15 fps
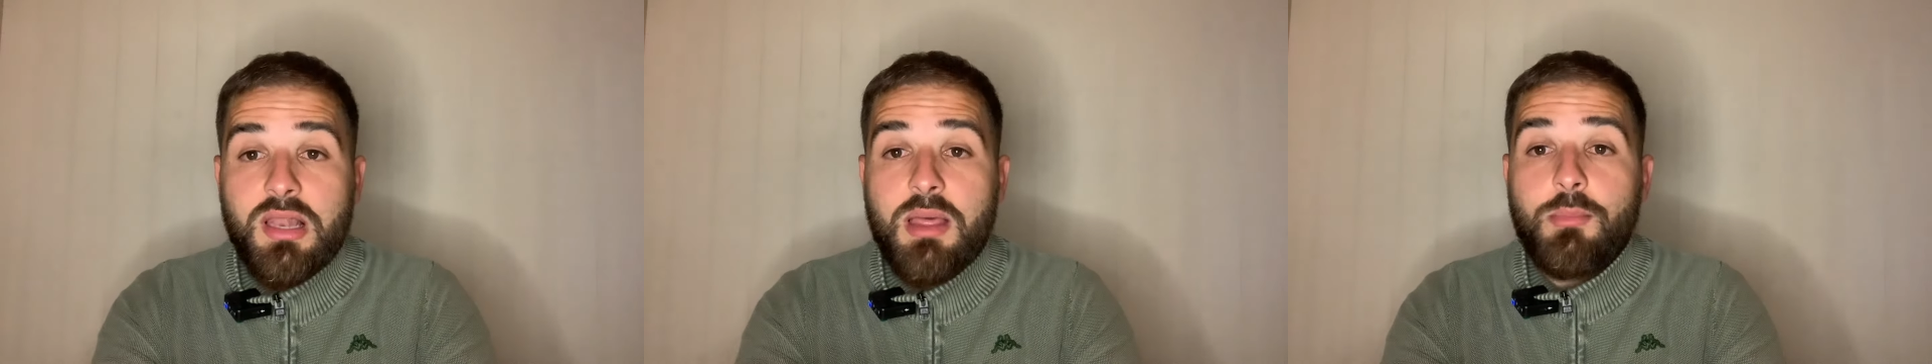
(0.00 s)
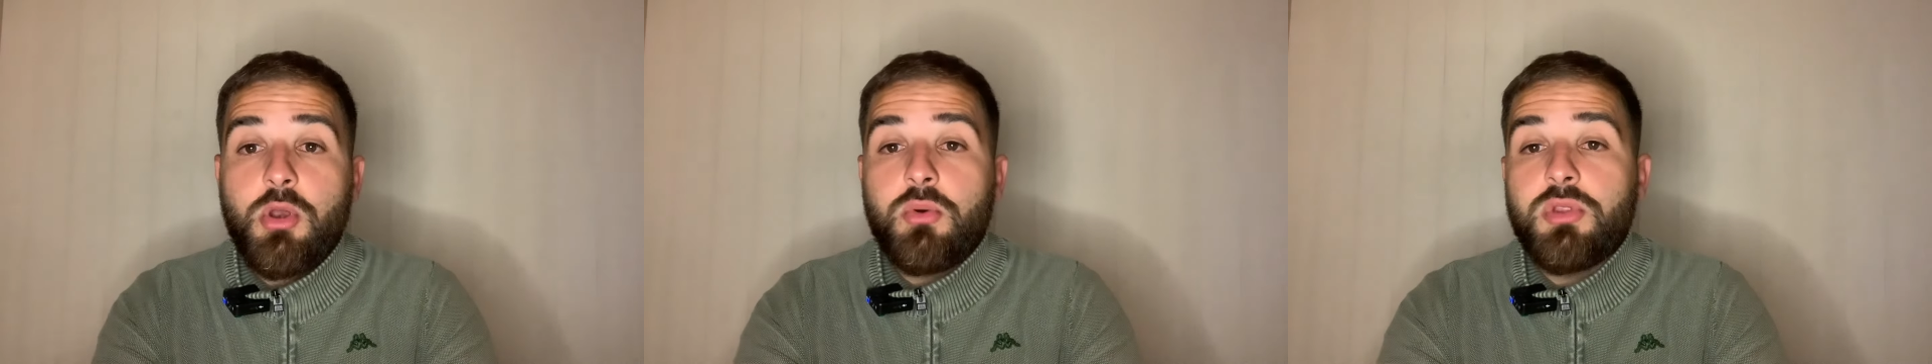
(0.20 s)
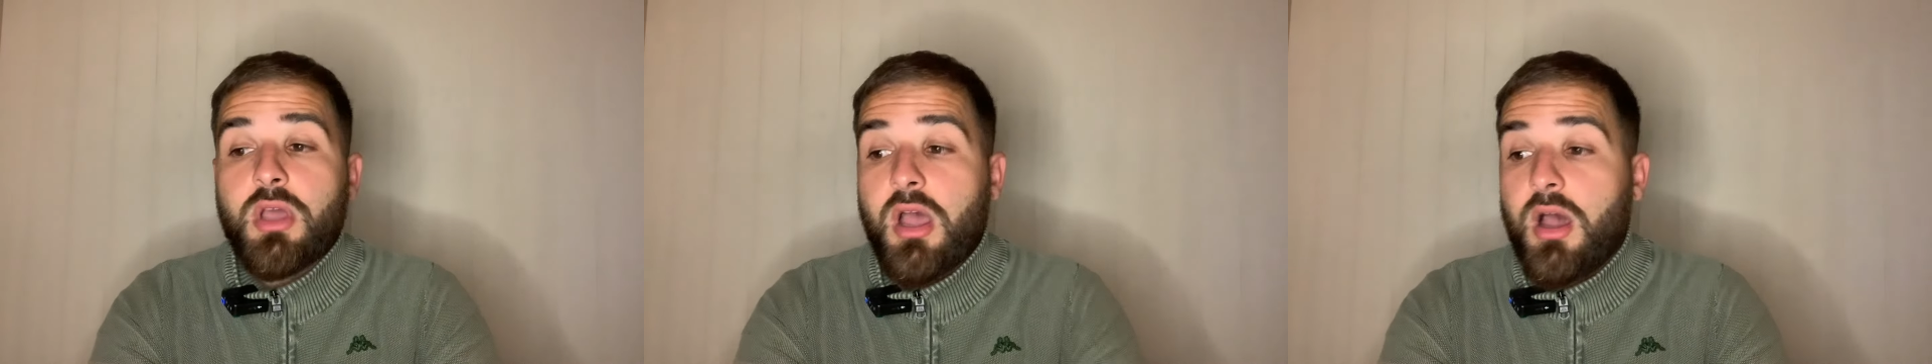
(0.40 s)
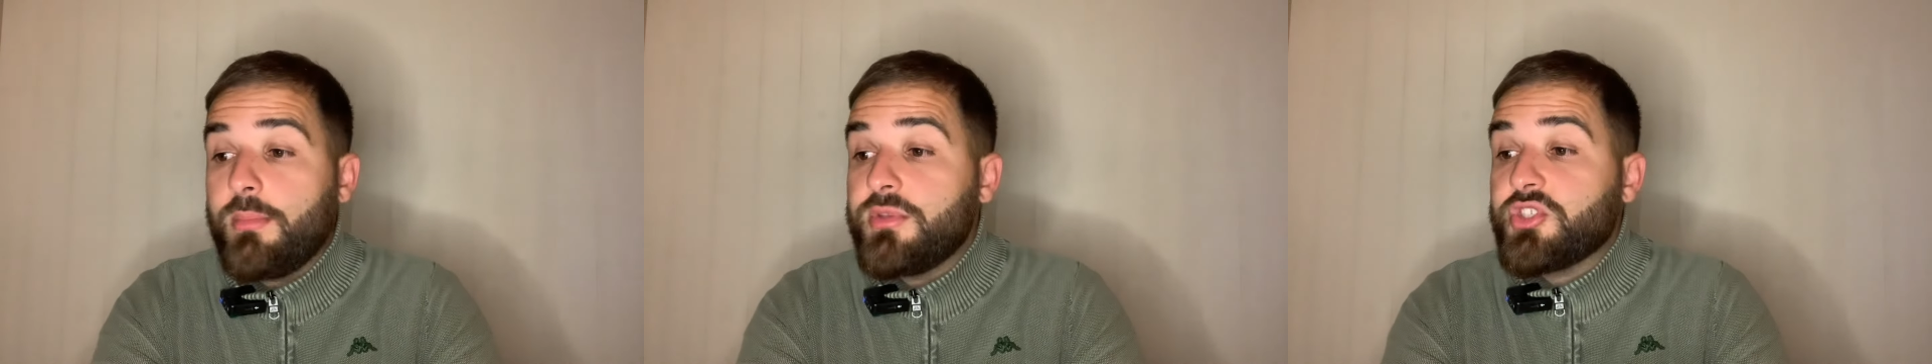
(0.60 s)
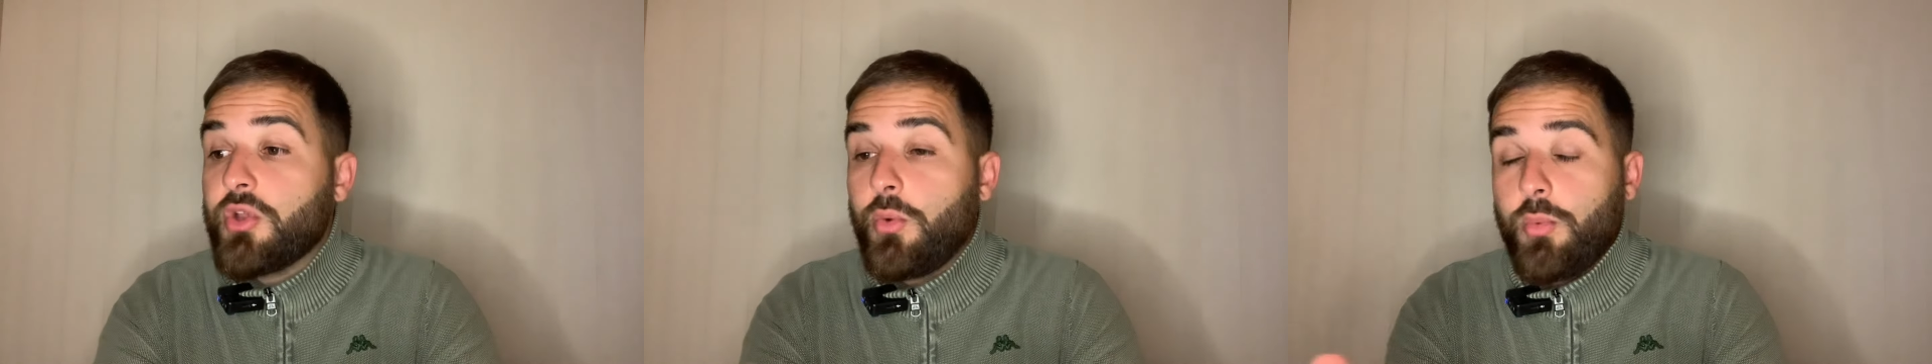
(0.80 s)
Let me know in the
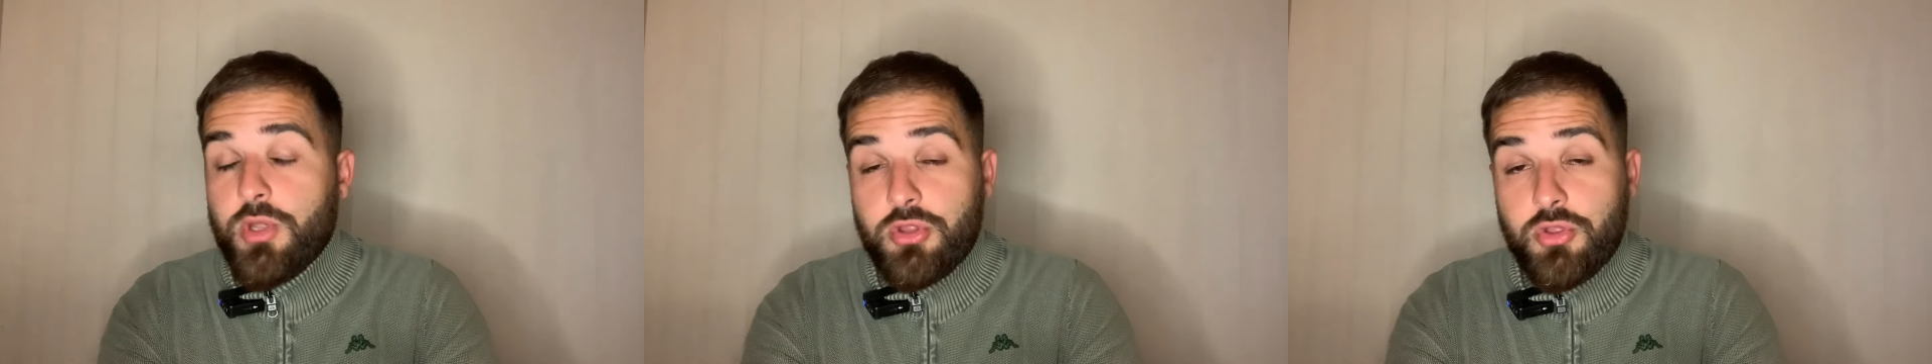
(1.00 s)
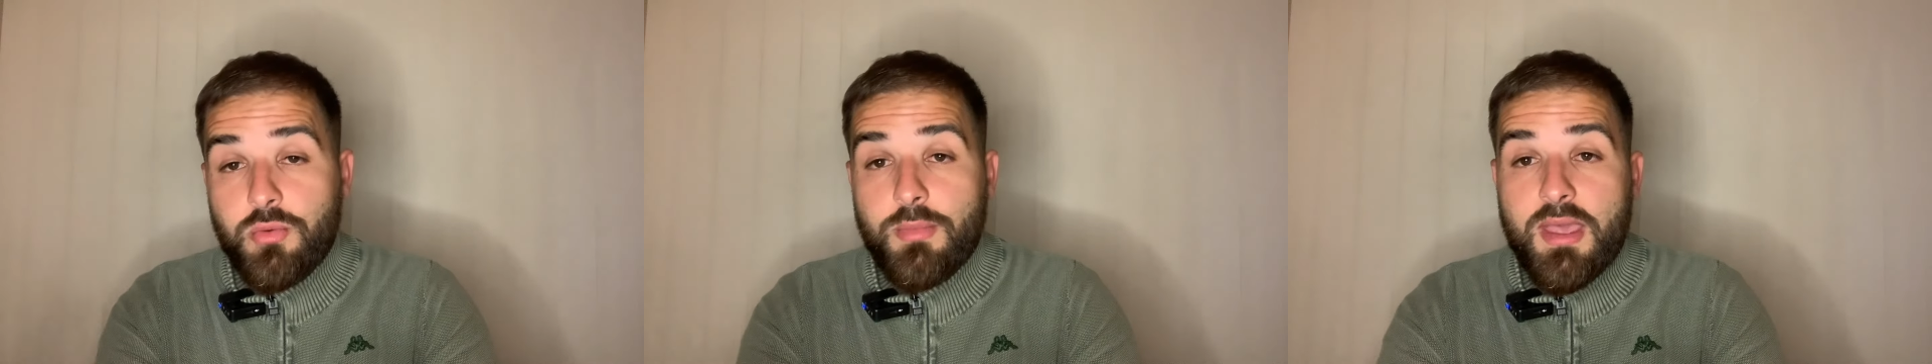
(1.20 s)
comments what you